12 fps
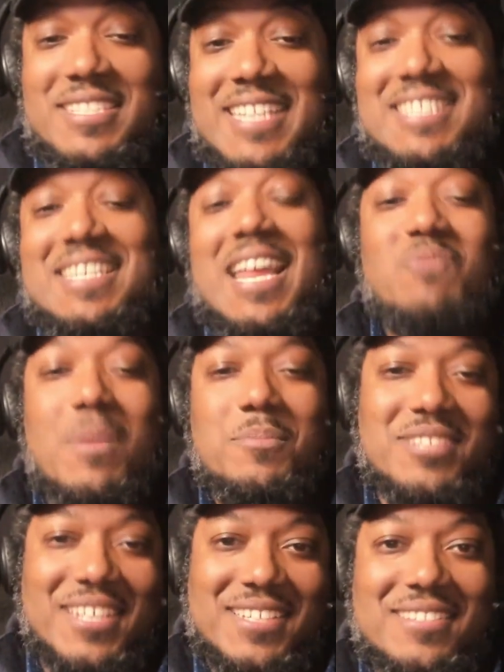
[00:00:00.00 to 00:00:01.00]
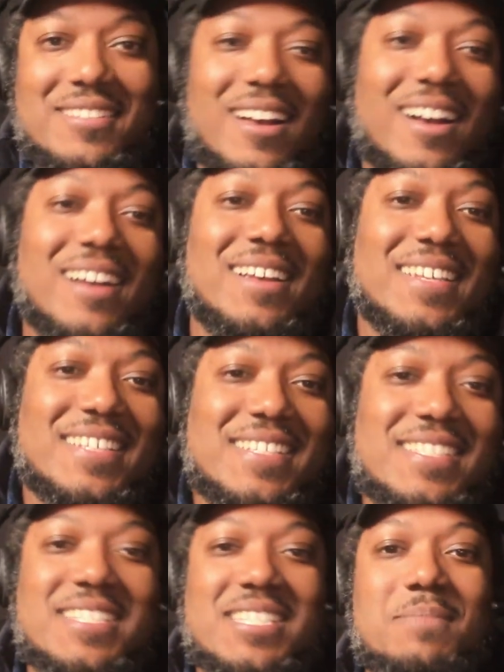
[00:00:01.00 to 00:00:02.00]
and reputation, it
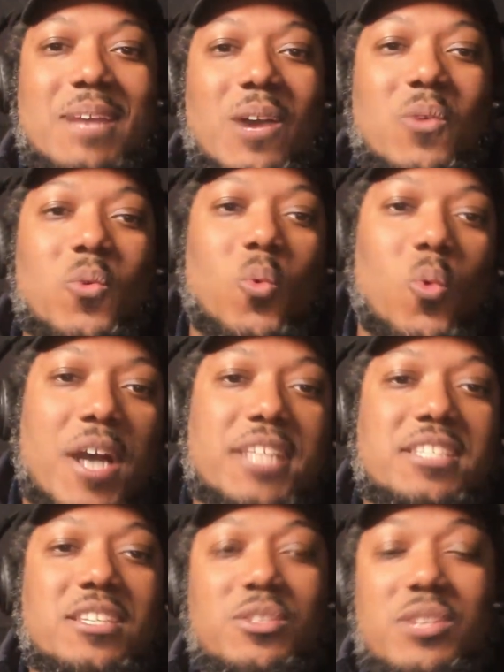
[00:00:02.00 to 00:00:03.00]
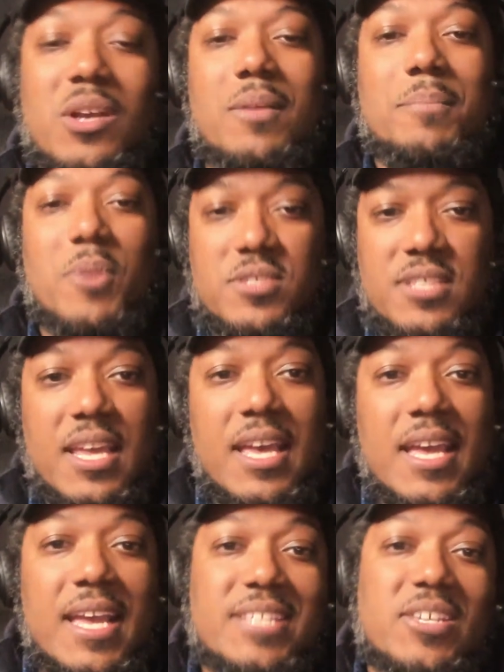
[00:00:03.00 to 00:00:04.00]
isn't just about what you know in person.
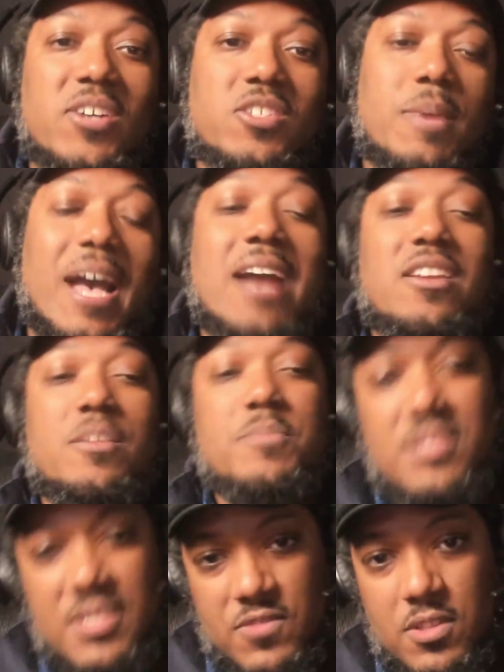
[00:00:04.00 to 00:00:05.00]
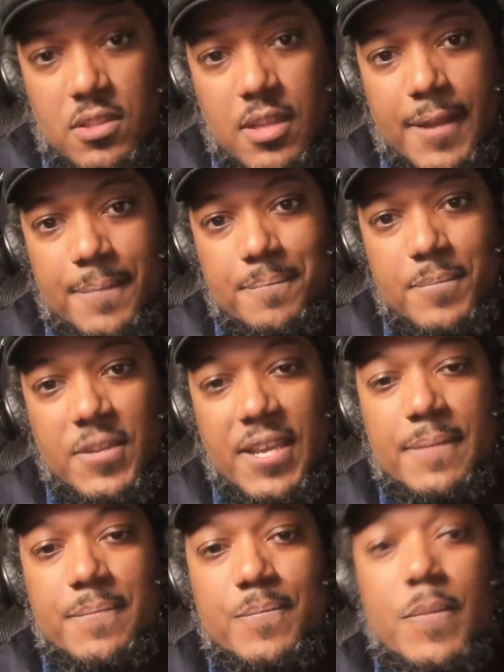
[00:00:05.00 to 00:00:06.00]
It's also about how you're perceived online.
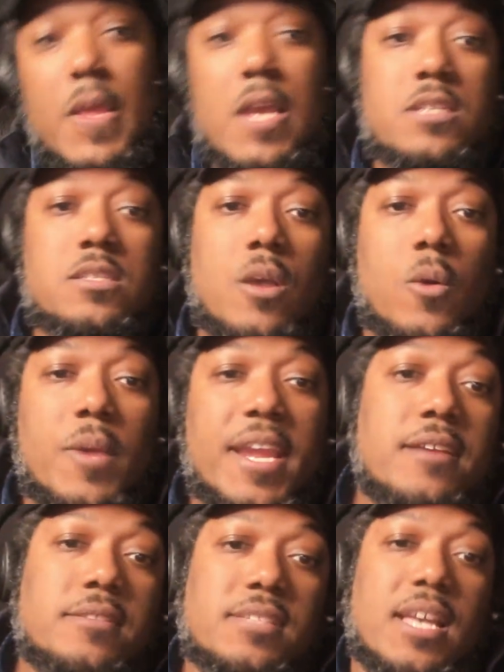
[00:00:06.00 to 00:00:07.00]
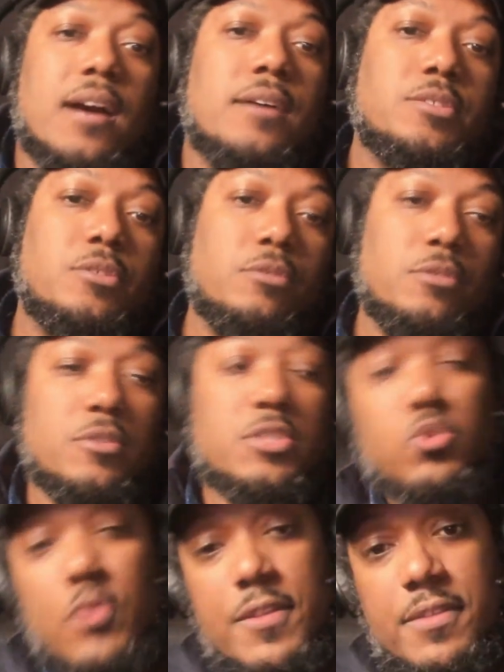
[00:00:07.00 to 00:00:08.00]
Okay. So here's how to
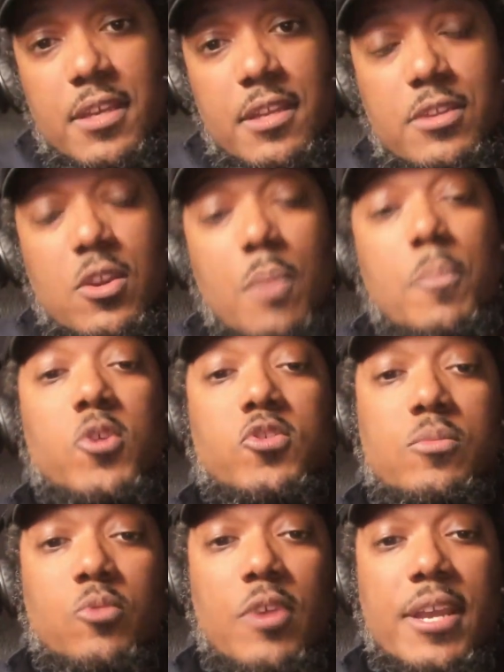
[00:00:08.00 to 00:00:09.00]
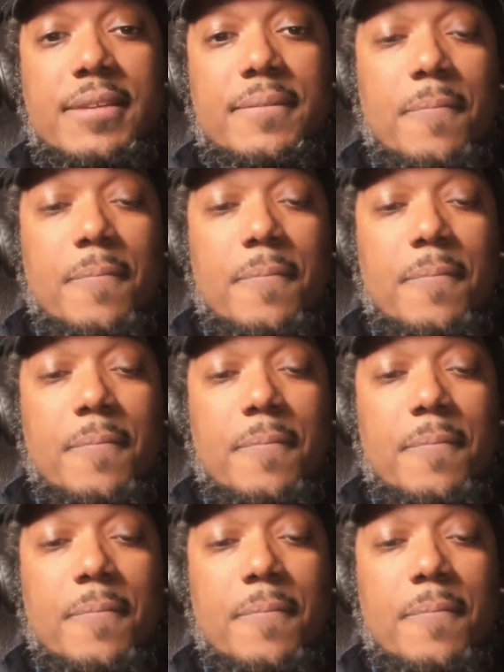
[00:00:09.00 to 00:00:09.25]
strengthen your personal brand.